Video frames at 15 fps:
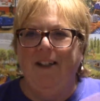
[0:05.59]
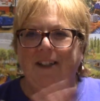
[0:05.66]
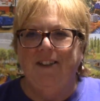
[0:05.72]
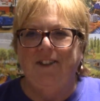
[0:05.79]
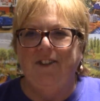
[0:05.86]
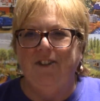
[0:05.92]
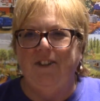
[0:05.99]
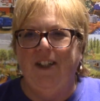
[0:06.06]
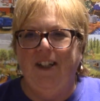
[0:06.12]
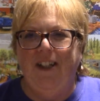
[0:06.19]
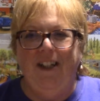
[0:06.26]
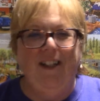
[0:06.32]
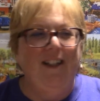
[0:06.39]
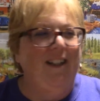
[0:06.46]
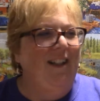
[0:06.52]

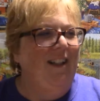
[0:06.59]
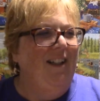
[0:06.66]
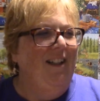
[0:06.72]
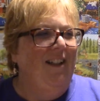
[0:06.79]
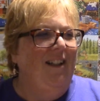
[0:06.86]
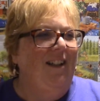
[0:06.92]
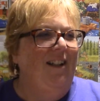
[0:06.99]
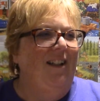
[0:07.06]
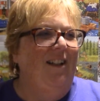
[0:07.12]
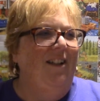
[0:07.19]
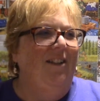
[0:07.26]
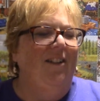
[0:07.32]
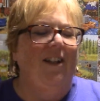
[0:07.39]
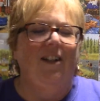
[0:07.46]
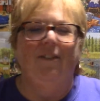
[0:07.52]
yesterday
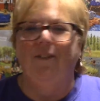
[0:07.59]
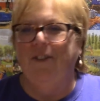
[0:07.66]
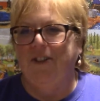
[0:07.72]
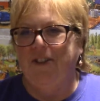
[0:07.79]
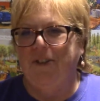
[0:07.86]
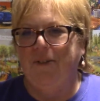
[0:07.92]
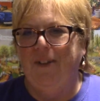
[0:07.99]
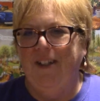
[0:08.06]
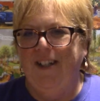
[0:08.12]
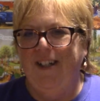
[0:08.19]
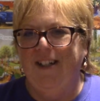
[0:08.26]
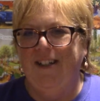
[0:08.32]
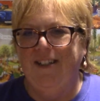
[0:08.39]
on our anniversary.